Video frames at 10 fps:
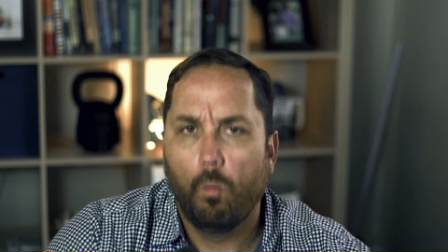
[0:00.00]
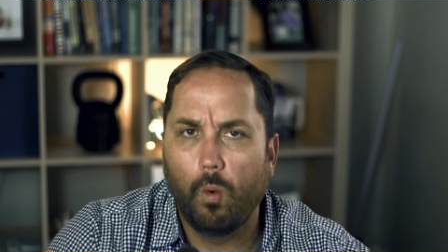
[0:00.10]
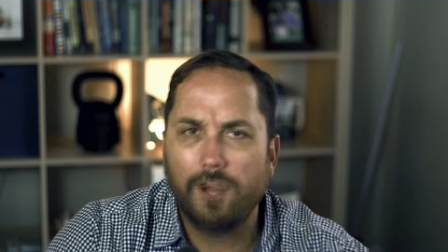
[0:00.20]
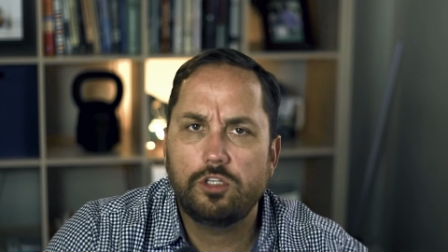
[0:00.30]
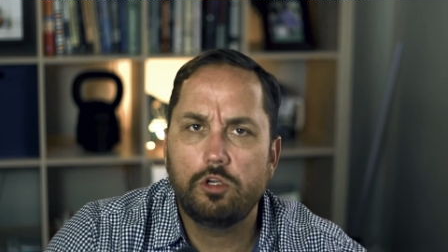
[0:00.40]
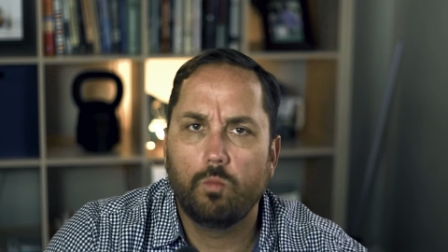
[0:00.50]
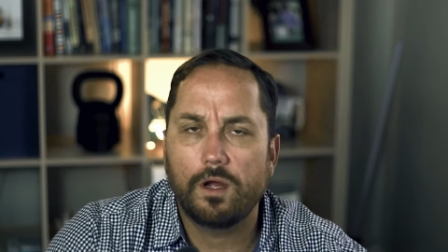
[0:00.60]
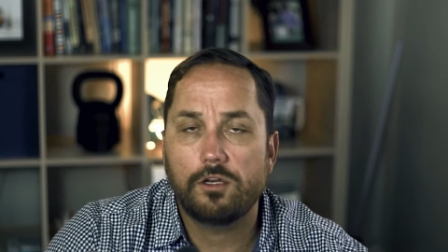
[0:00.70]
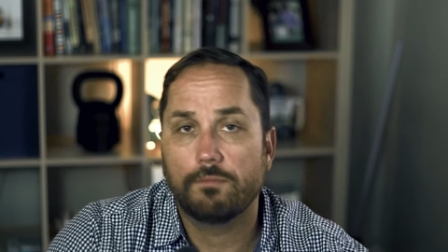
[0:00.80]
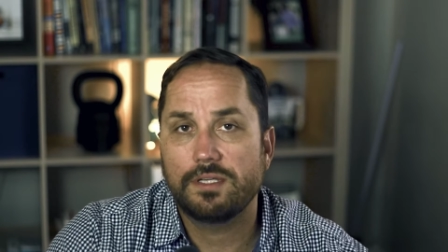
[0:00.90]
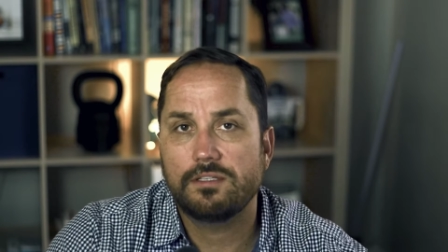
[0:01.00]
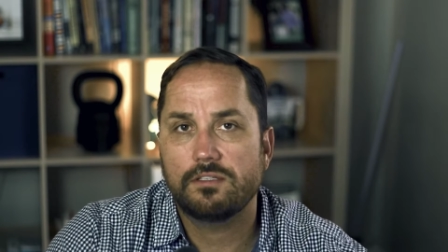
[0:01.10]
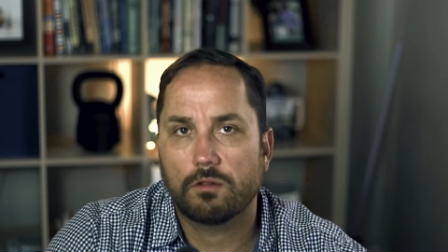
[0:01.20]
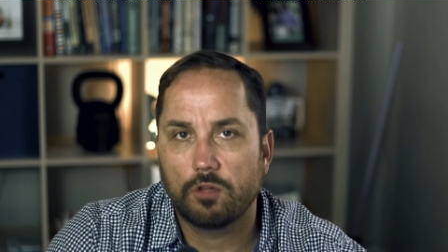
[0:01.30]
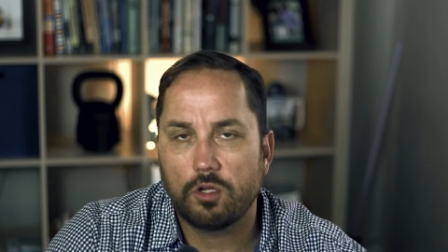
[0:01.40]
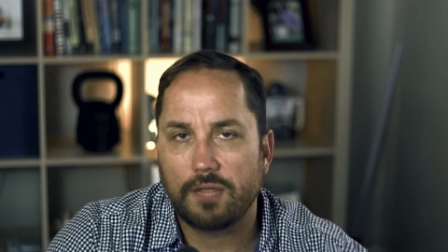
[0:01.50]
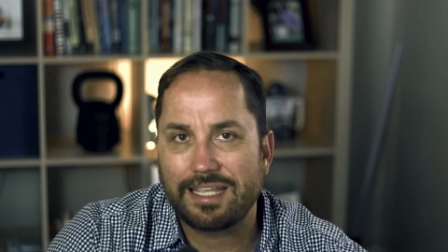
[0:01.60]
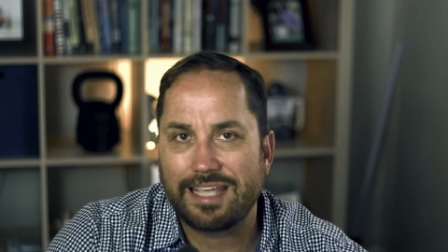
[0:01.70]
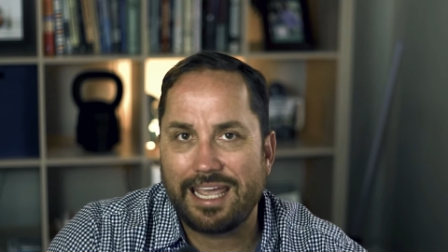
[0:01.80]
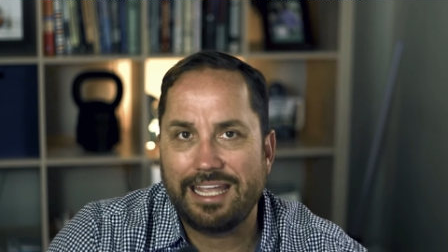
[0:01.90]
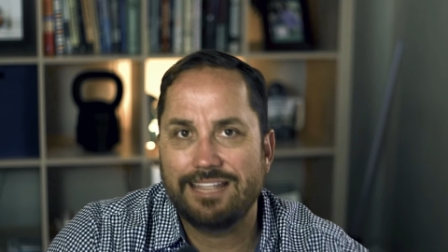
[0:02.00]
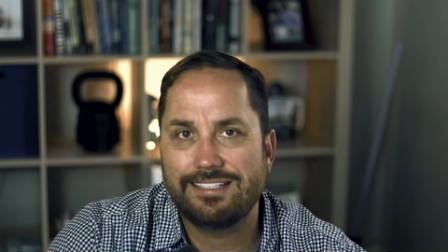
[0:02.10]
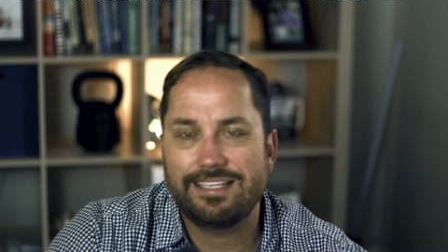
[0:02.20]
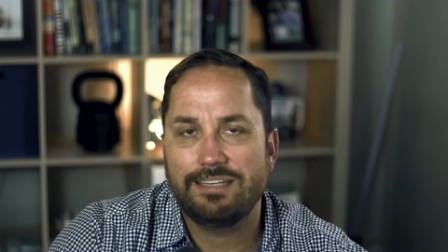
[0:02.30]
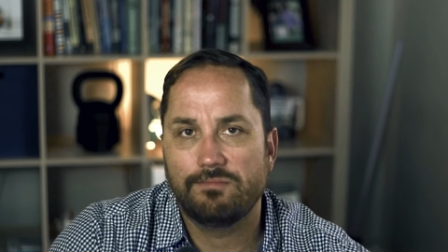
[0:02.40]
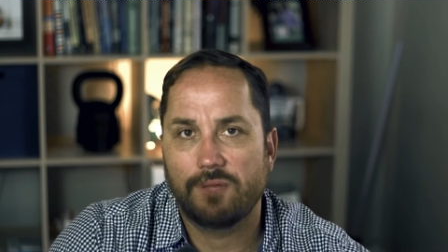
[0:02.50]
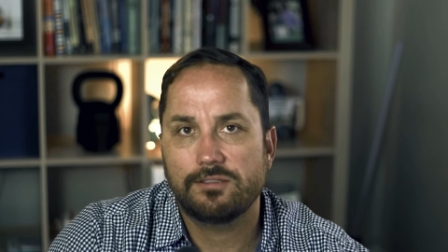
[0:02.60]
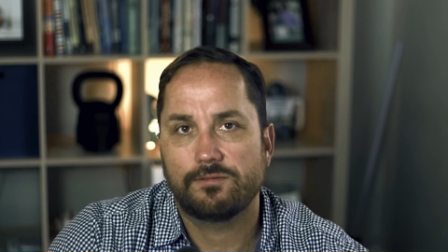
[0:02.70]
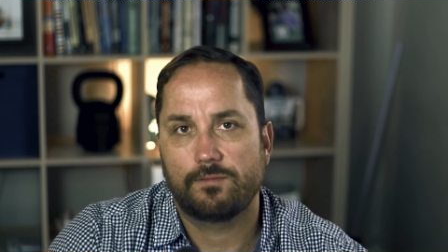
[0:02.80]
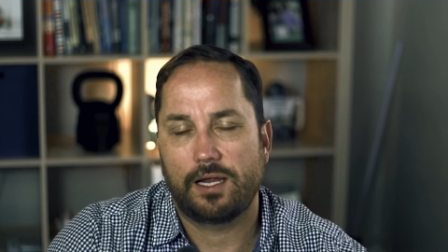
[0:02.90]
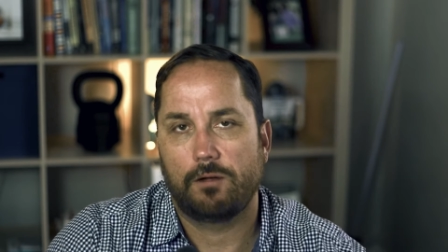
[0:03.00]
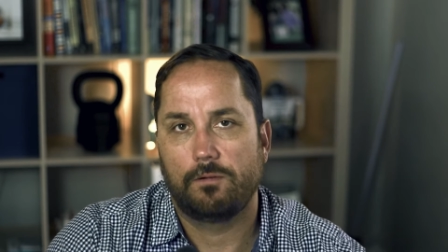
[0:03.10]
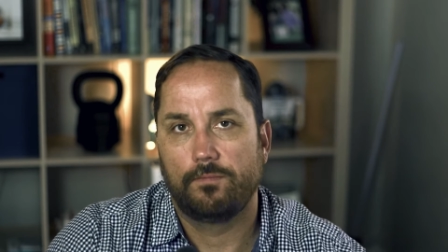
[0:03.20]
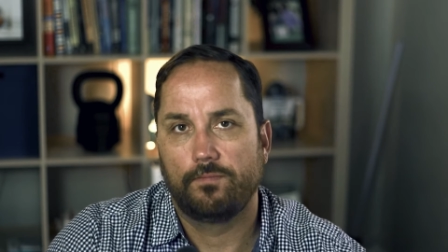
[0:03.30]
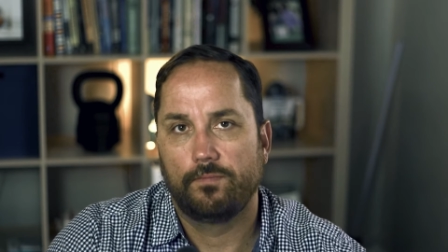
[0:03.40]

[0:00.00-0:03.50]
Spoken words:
What do you want your business to look like 18 months from now?